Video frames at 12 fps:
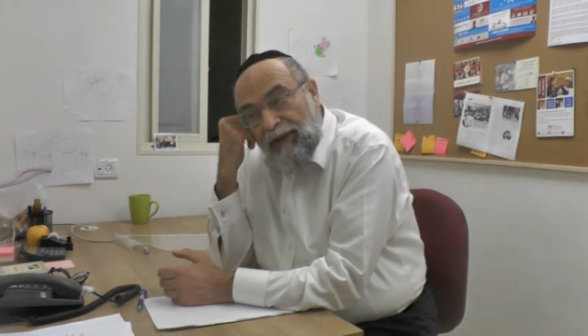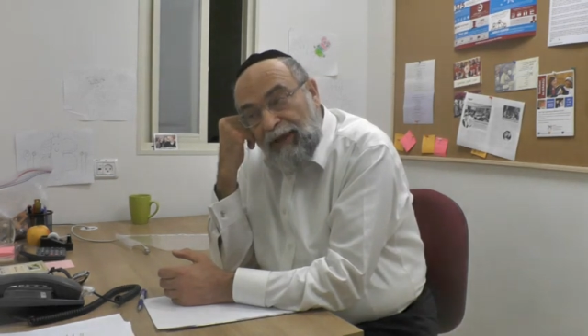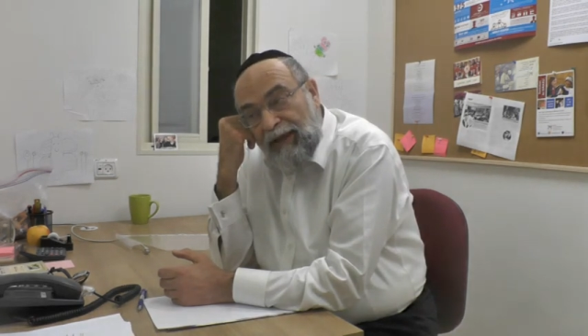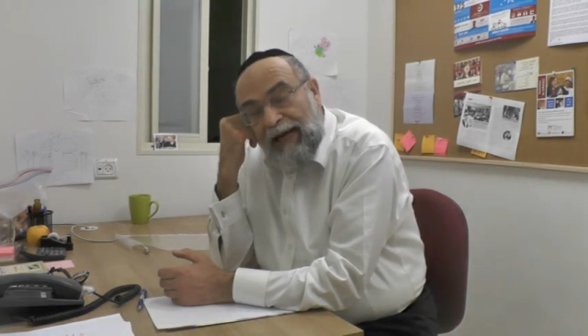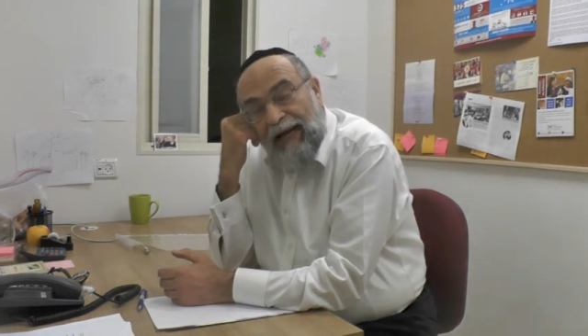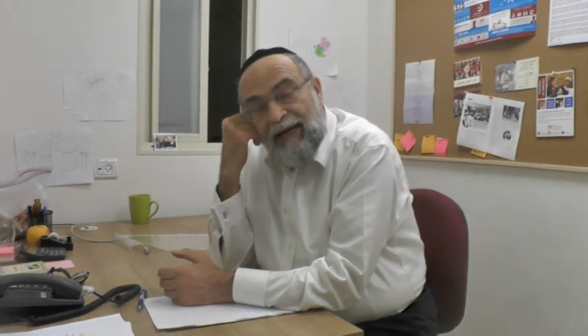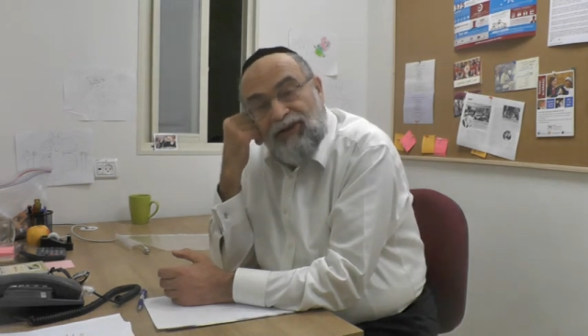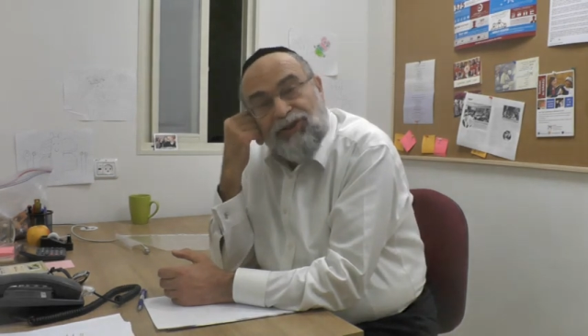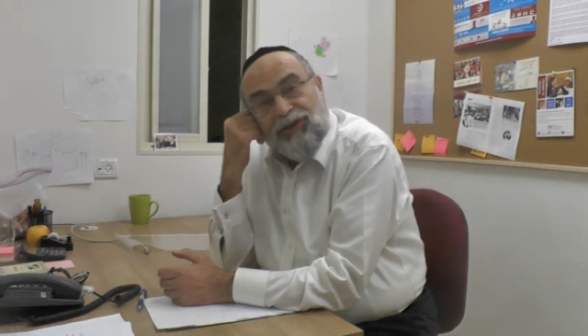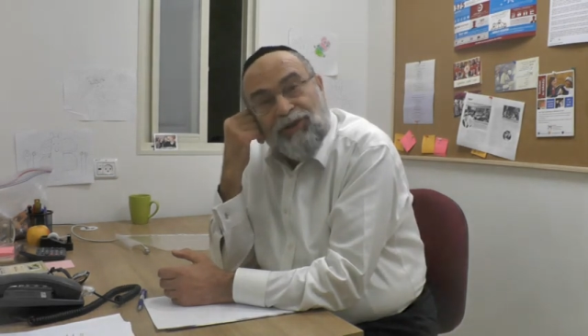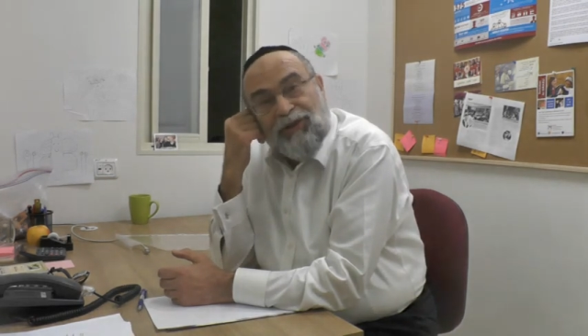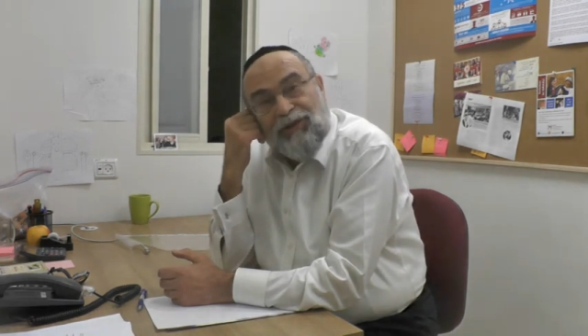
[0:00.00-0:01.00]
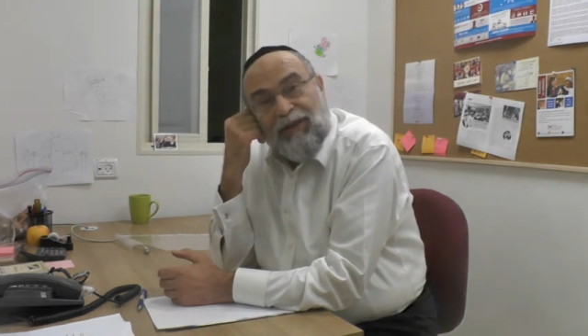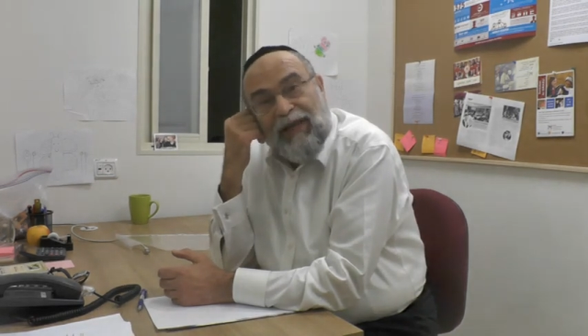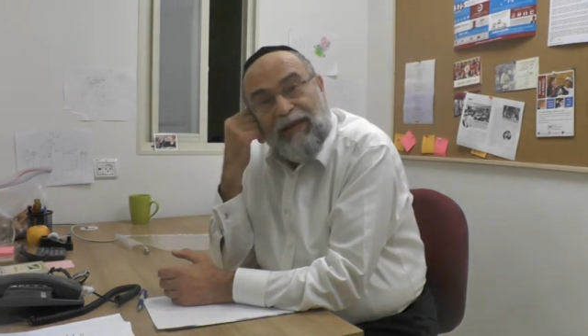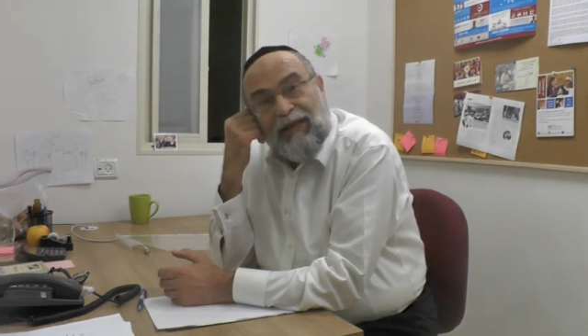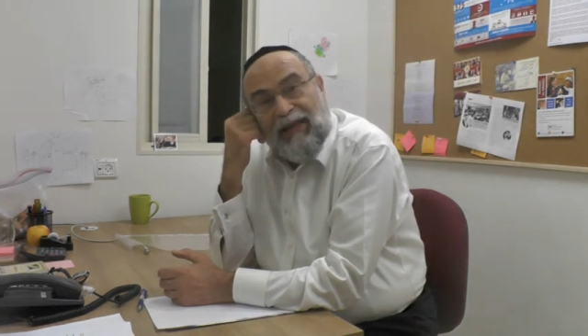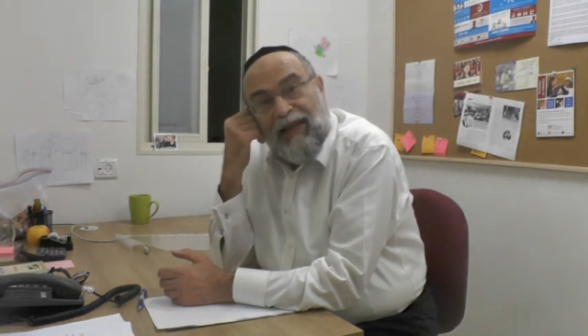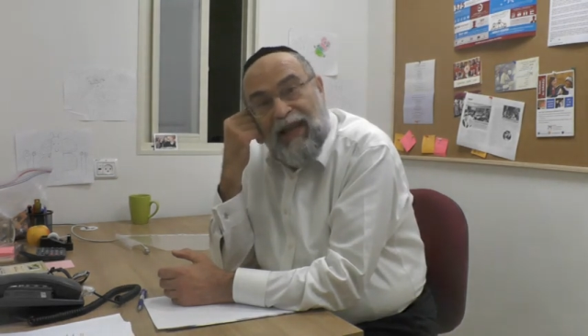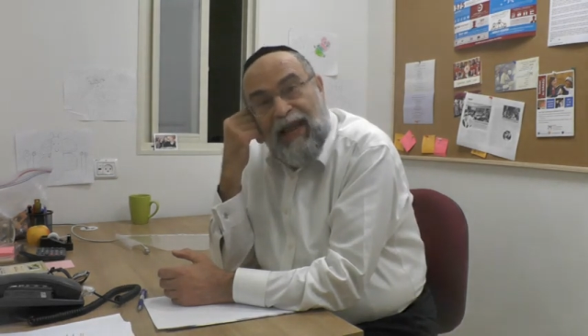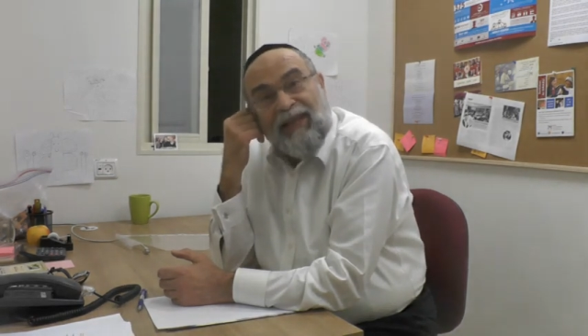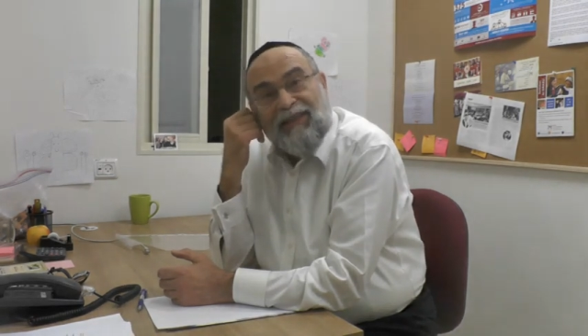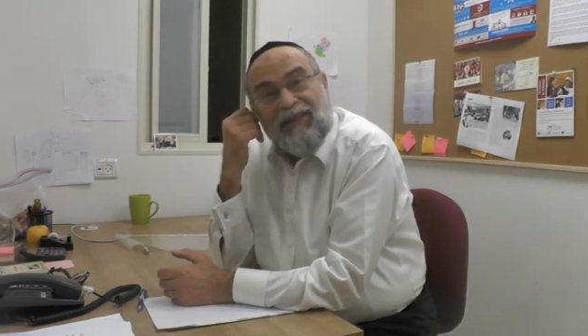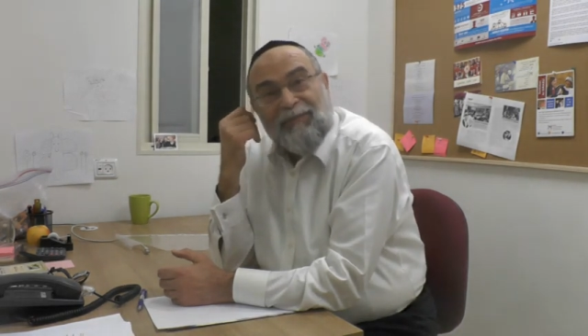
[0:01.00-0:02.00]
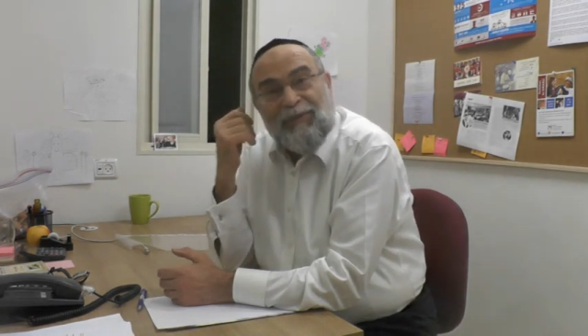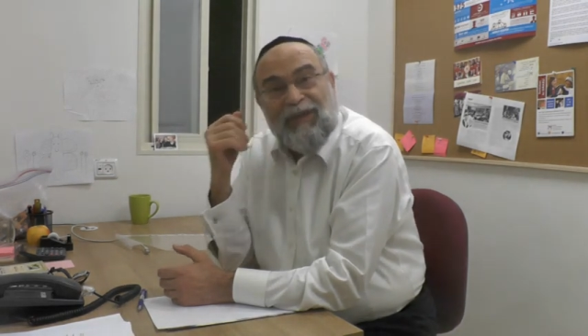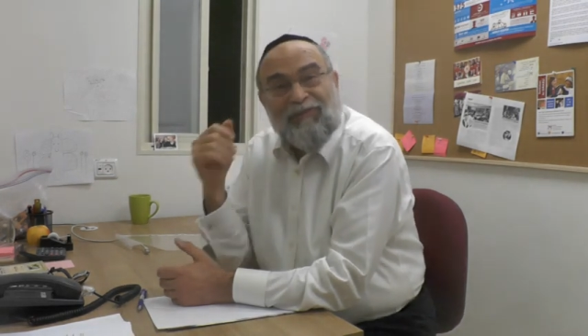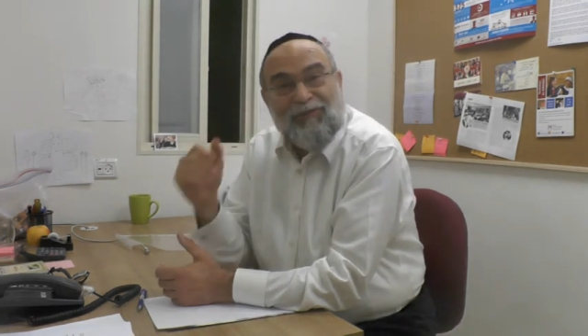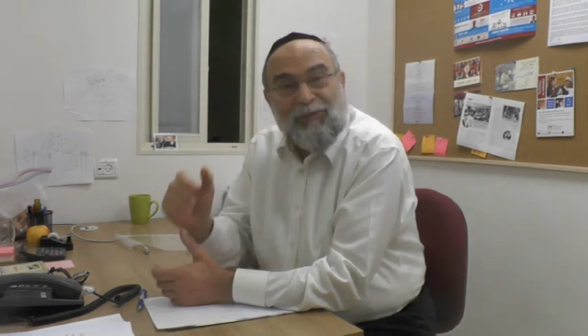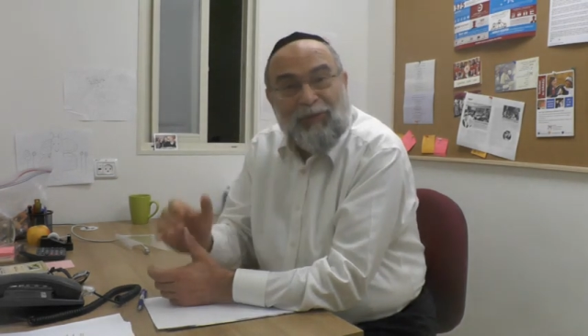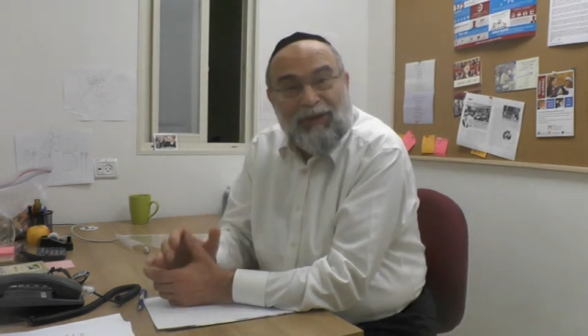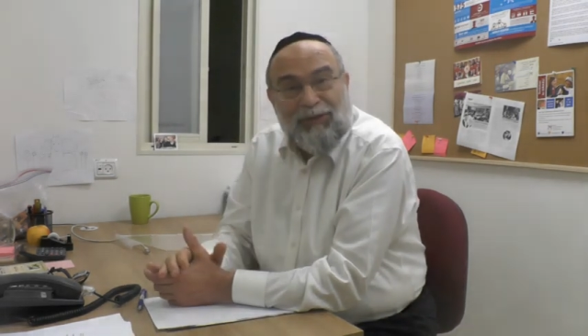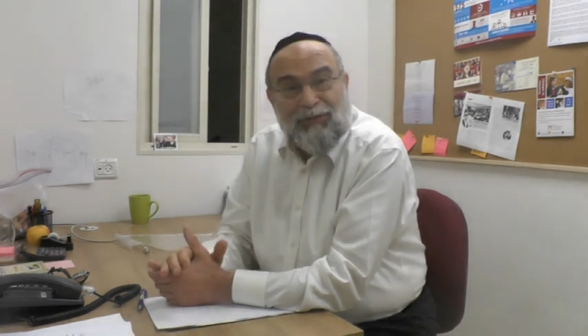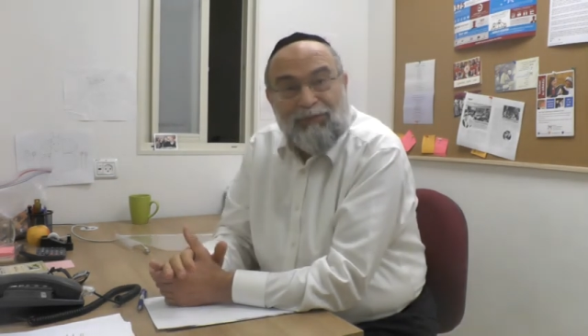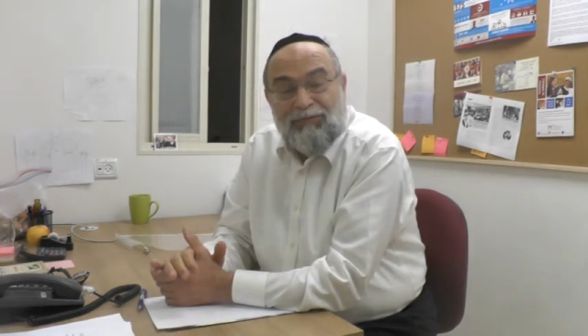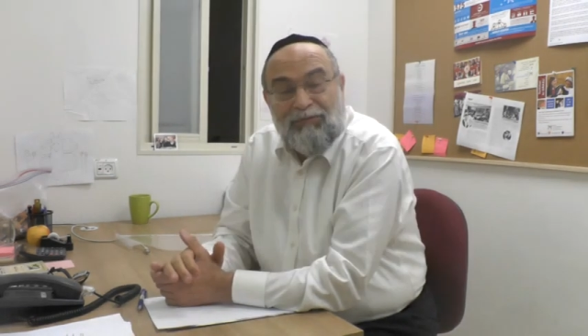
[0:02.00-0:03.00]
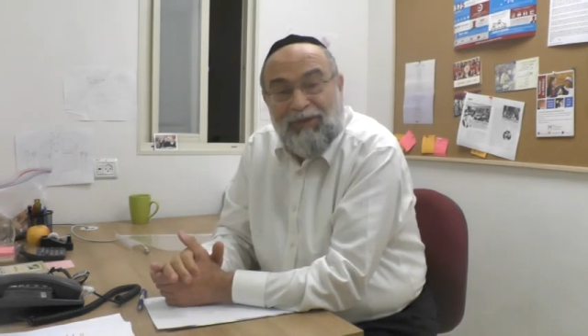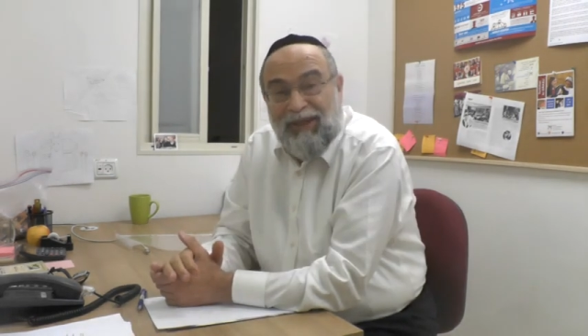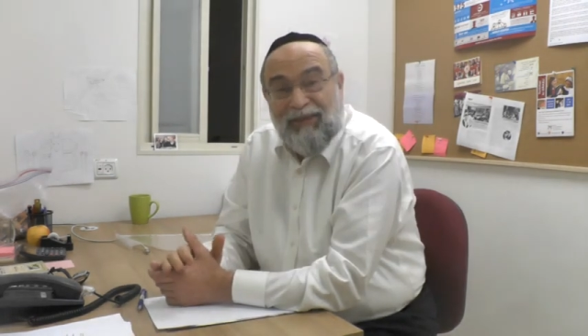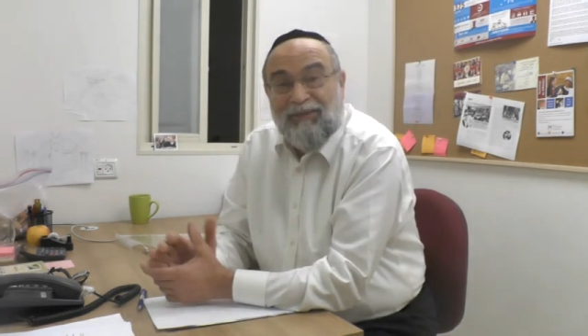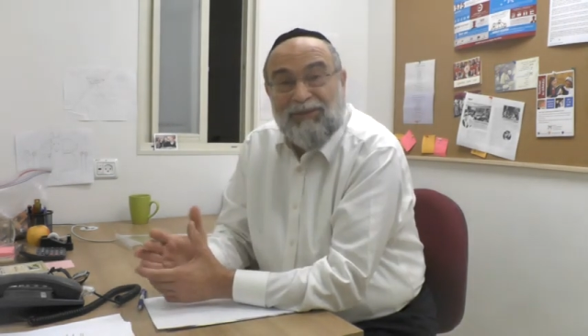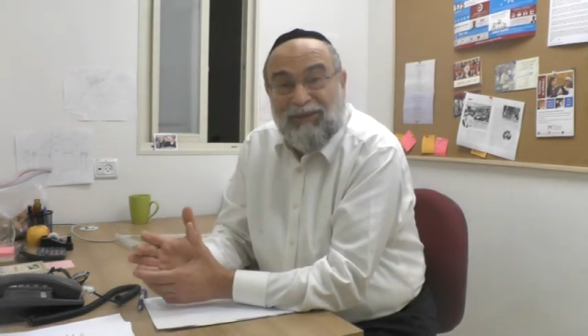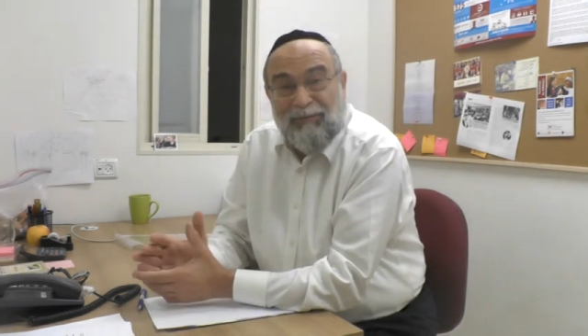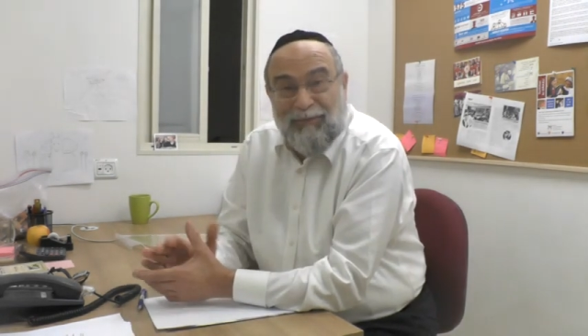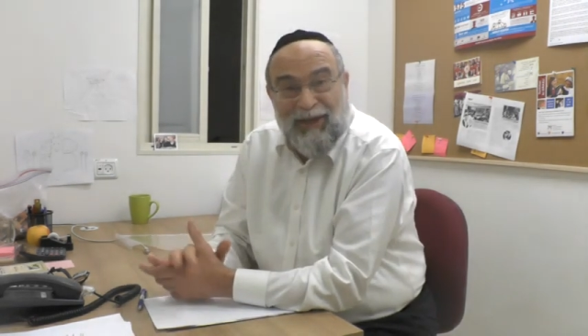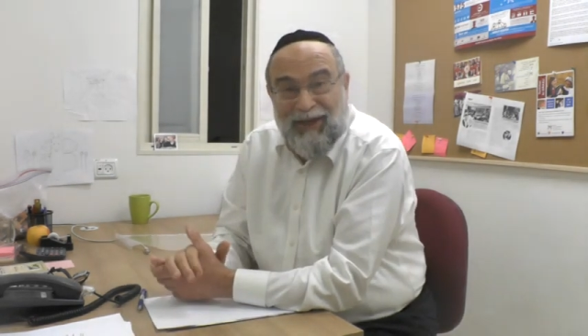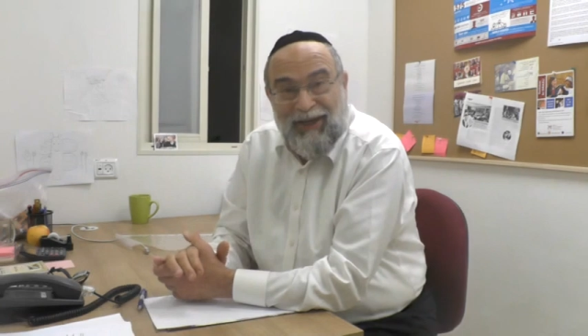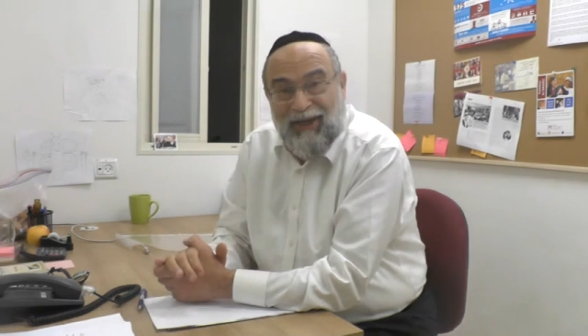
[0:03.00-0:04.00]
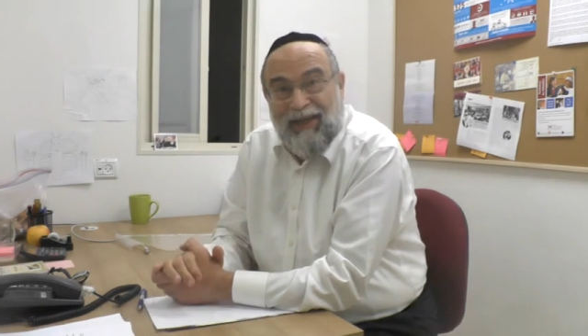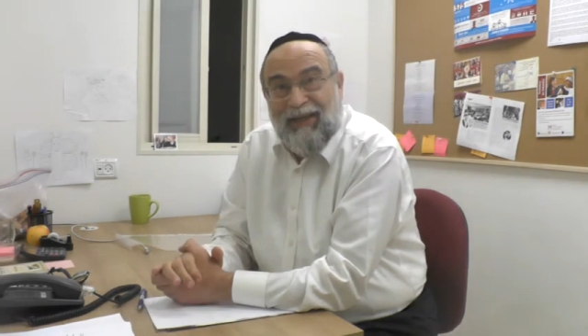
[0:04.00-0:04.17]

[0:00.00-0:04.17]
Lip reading: get out of shul and hate them enough to want to kill somebody.